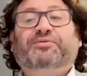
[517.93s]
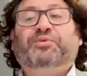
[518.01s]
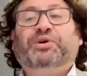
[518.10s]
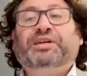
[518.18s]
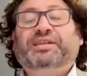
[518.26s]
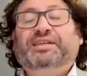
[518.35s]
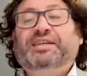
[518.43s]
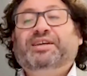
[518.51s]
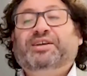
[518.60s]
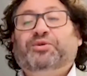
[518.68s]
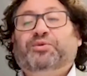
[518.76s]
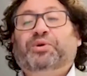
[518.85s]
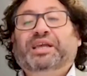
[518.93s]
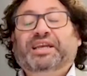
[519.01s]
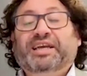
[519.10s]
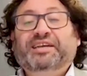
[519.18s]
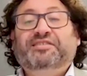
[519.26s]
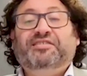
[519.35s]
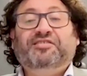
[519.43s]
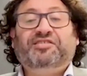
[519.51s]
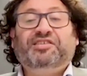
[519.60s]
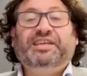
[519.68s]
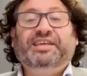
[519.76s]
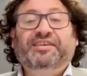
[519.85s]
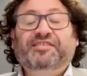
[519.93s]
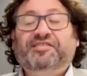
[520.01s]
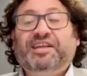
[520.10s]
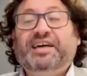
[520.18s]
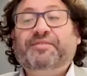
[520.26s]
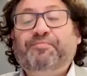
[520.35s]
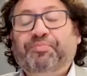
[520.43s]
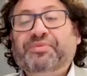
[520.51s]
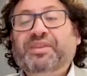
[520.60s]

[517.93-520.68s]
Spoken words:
What we need to see is that